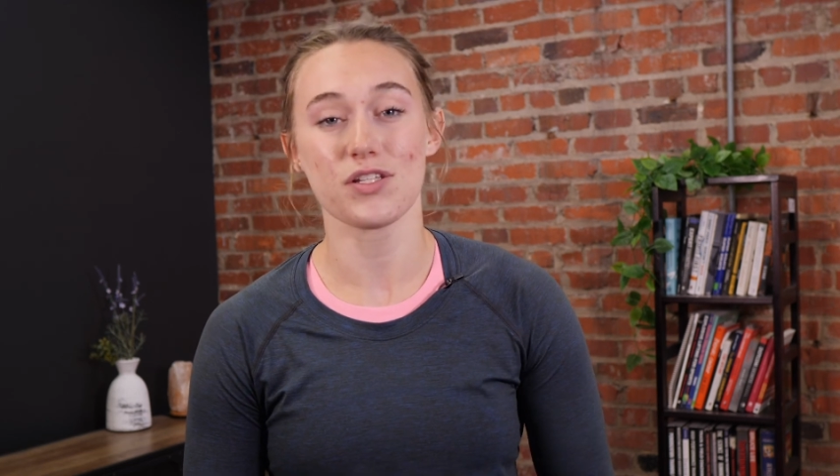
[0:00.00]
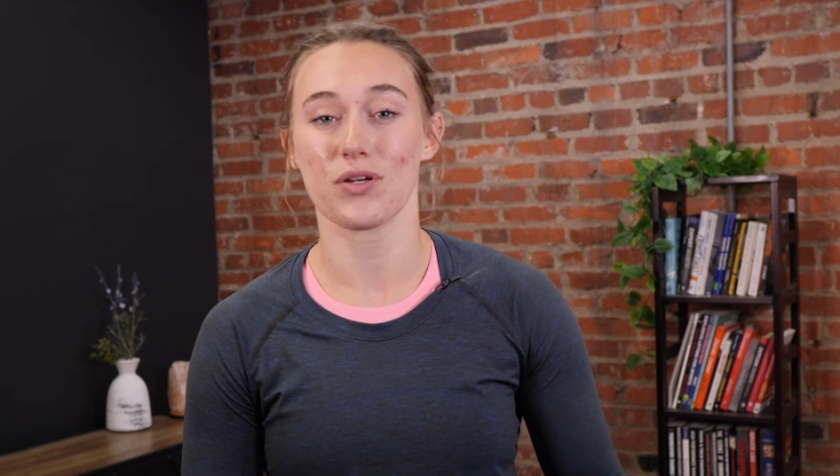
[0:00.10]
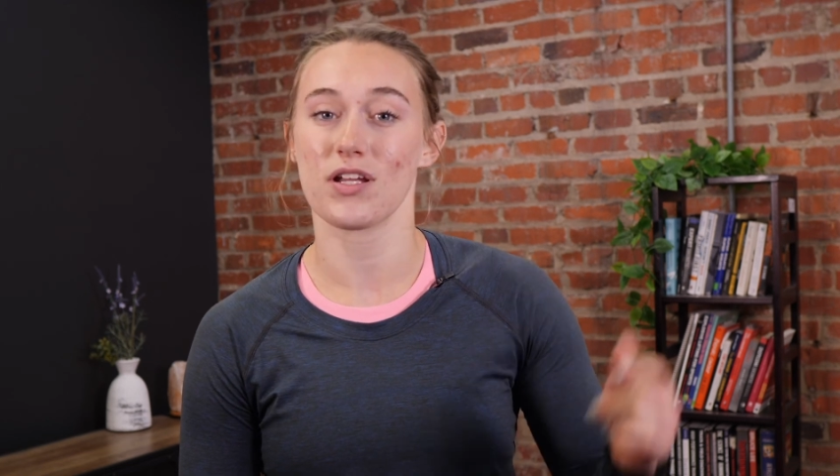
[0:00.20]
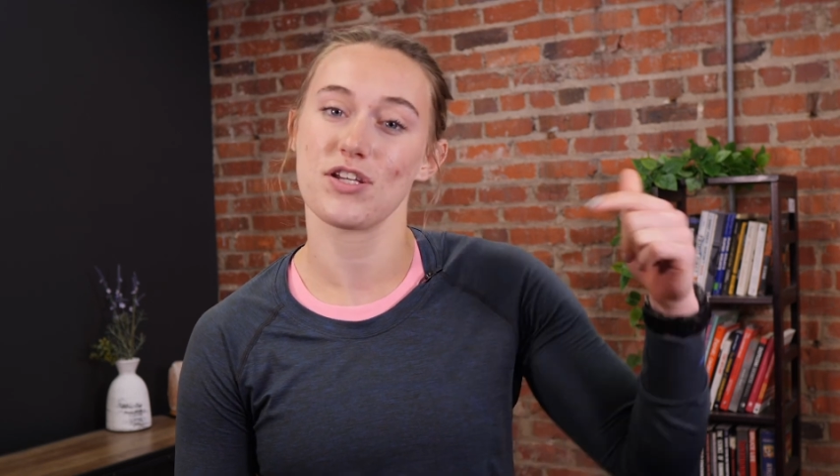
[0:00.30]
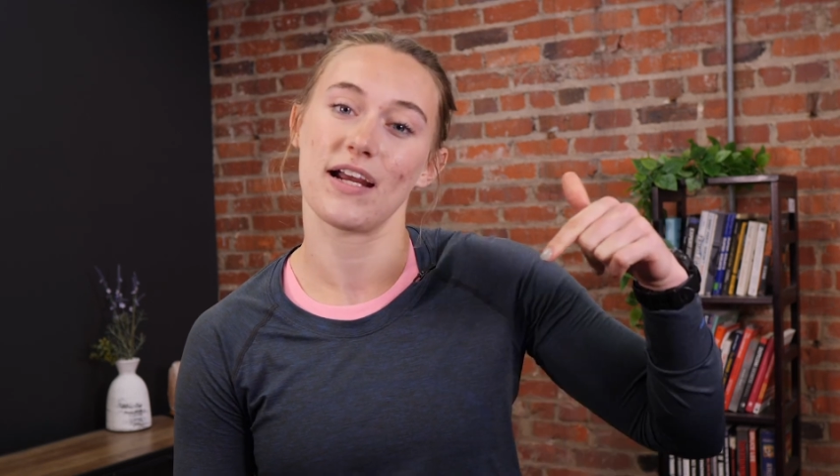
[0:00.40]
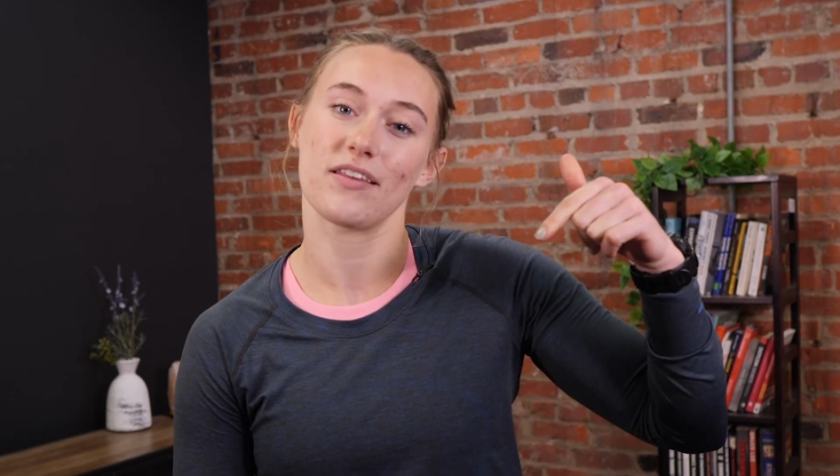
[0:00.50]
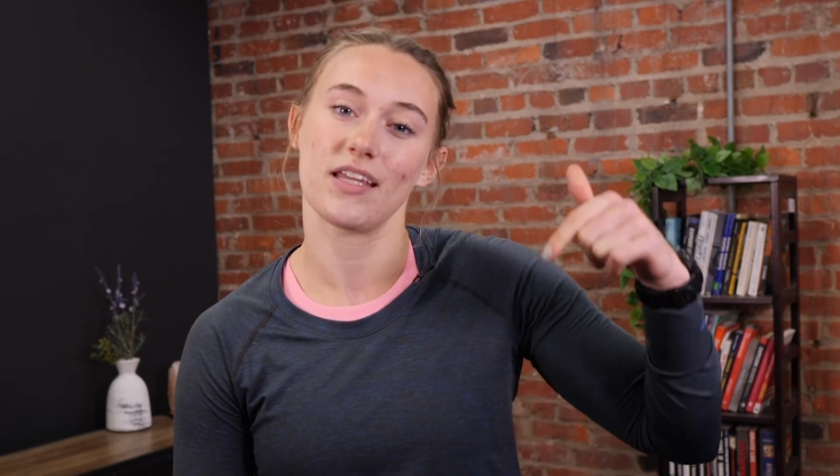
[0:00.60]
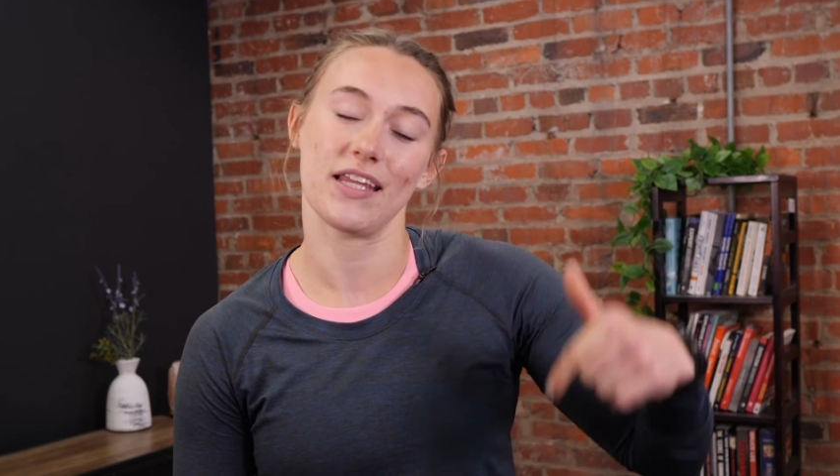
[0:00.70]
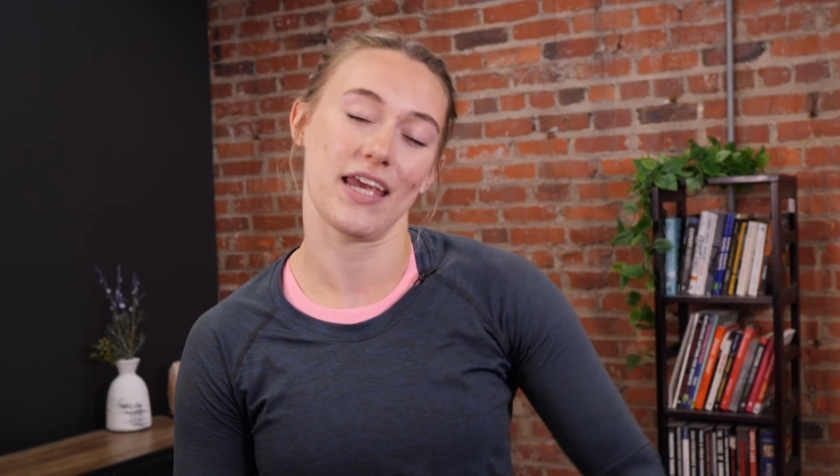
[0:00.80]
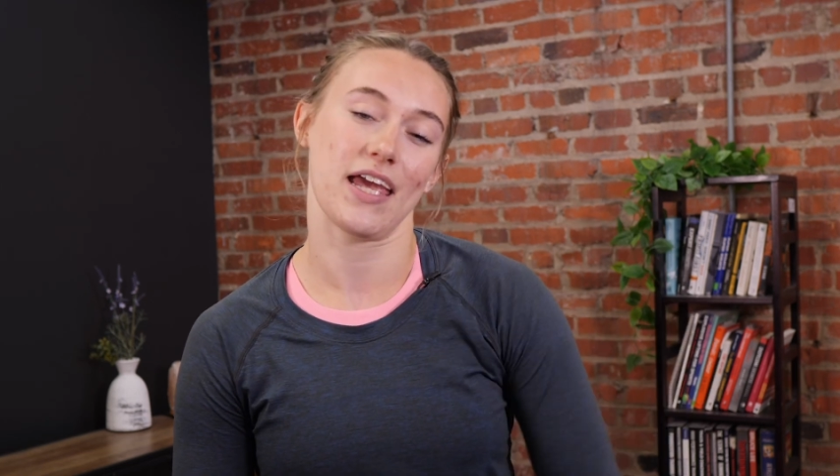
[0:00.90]
you can check out the
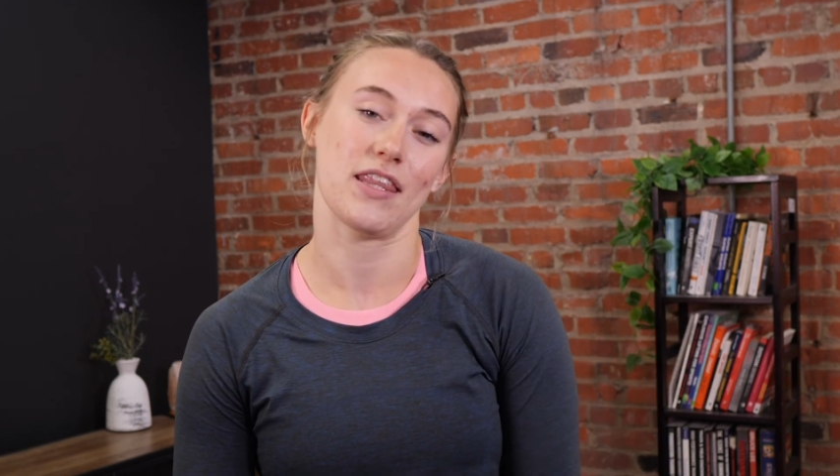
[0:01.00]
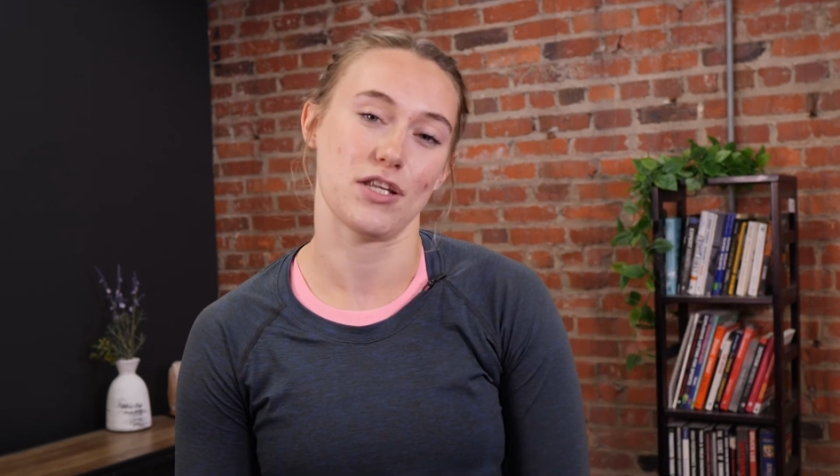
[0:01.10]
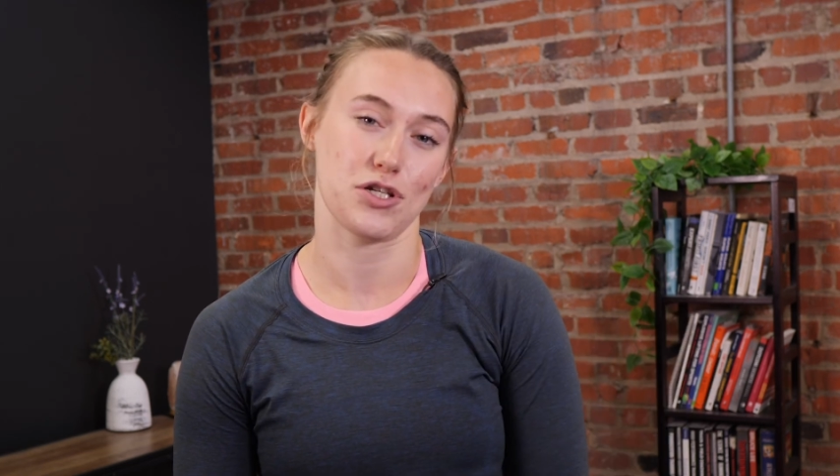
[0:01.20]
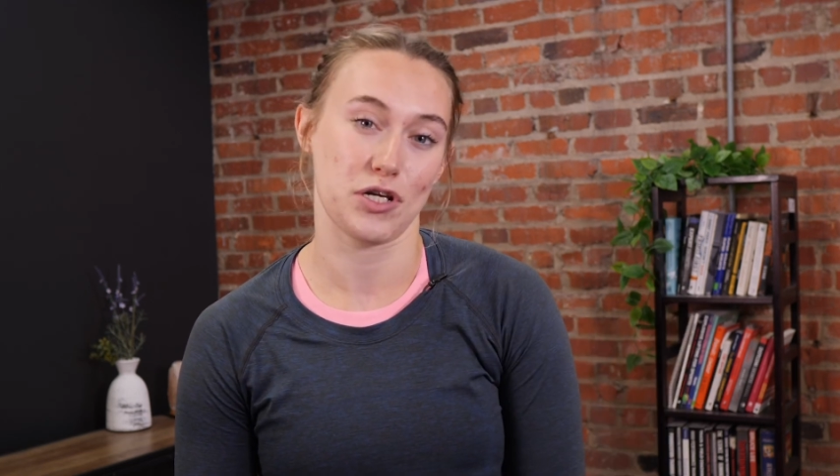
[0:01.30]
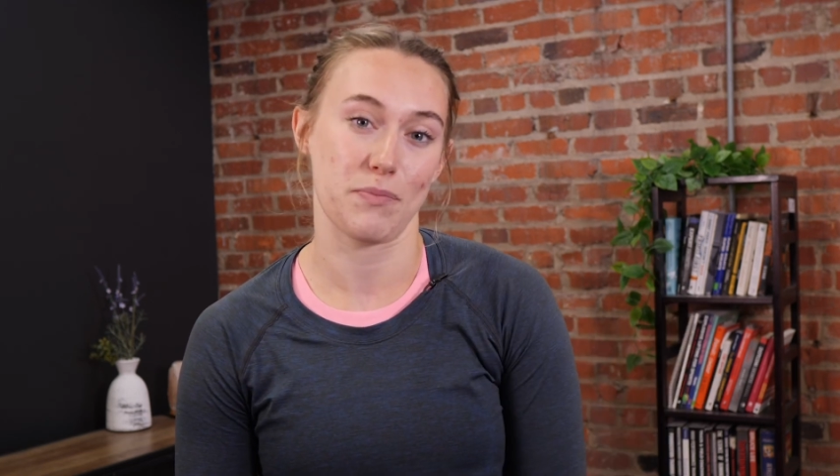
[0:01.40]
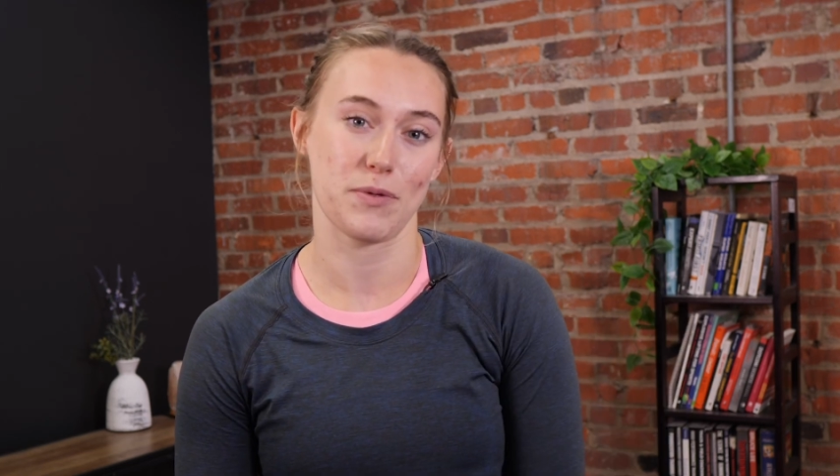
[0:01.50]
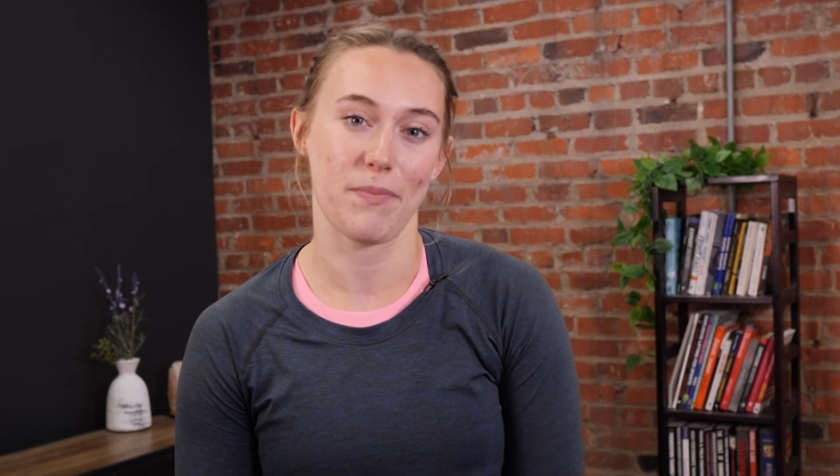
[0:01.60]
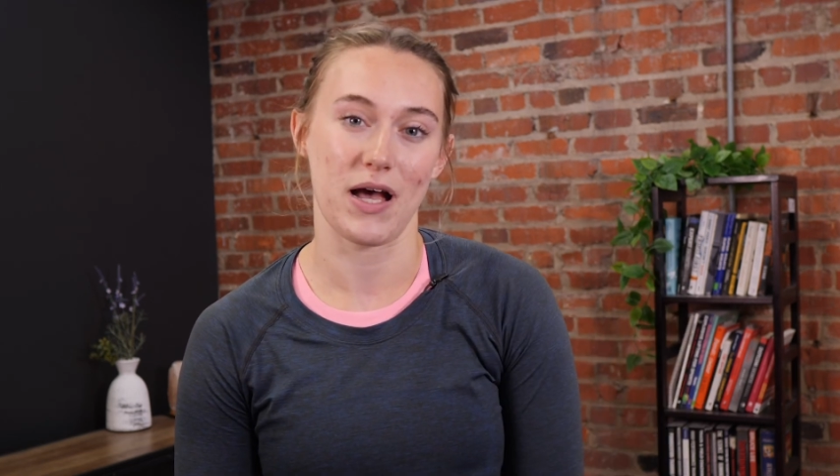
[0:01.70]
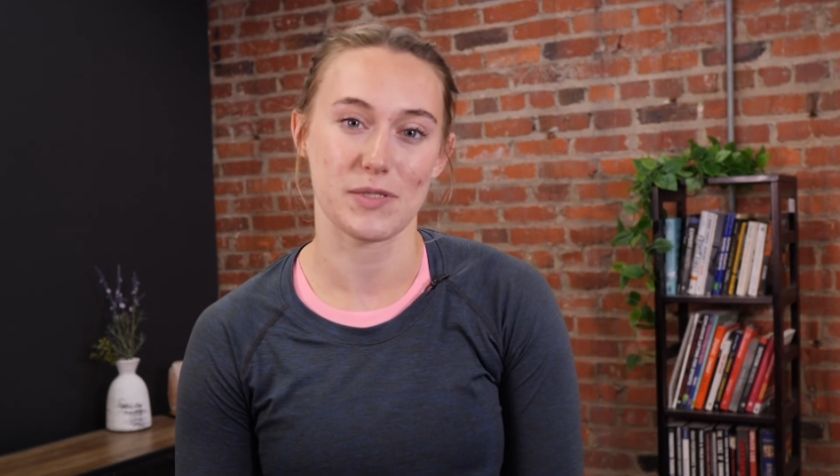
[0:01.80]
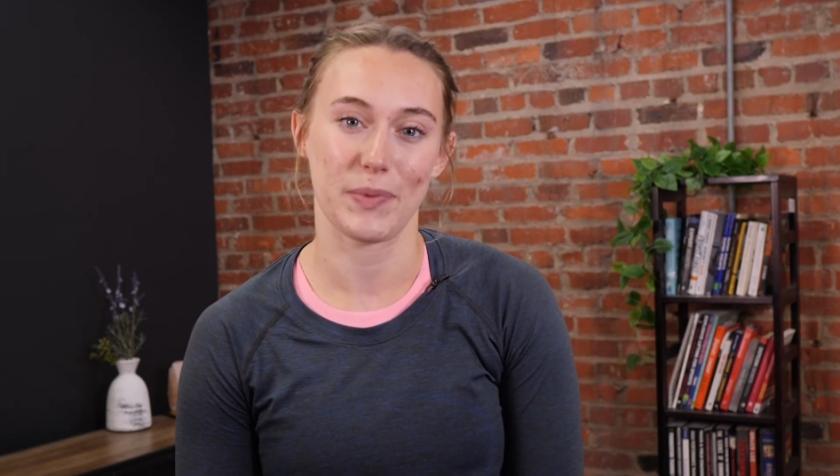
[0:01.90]
link in the description
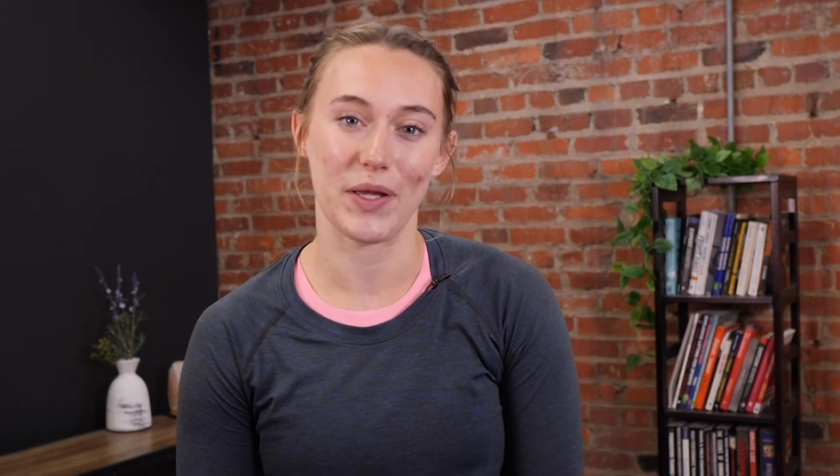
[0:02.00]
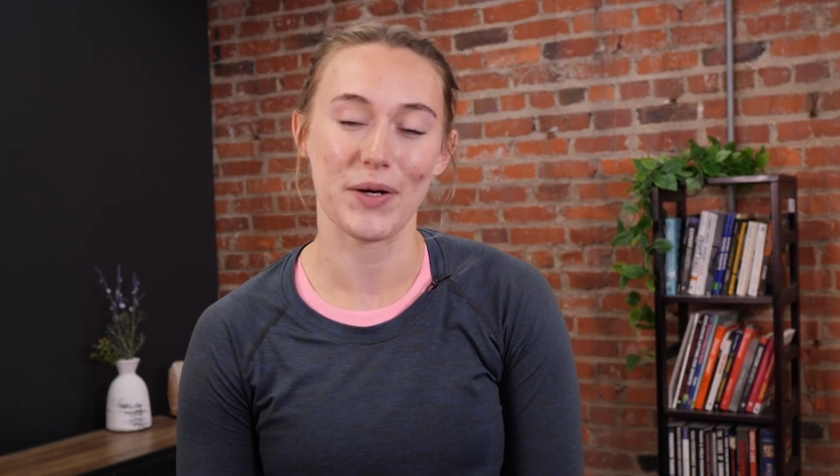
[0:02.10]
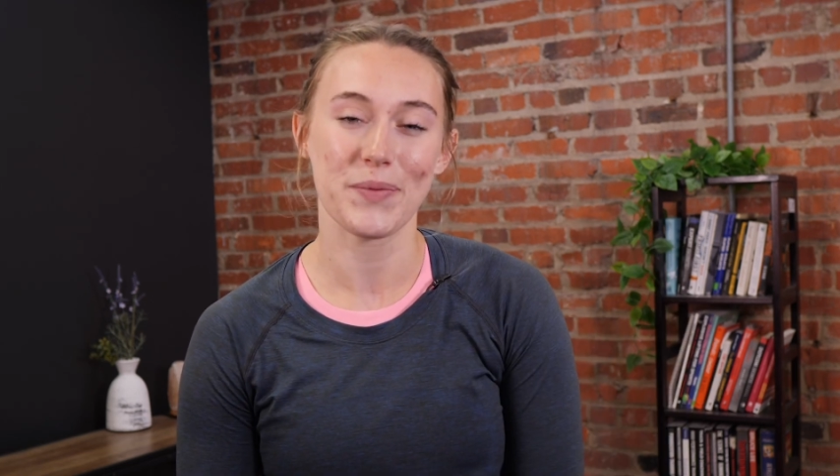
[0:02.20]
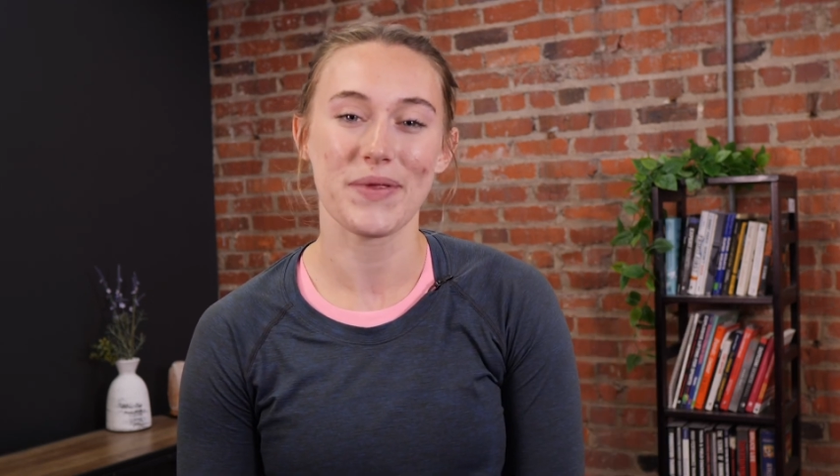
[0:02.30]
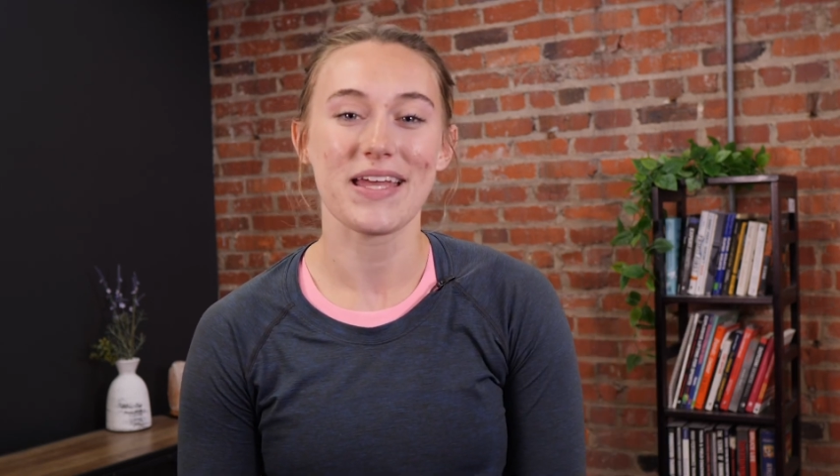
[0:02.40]
box below.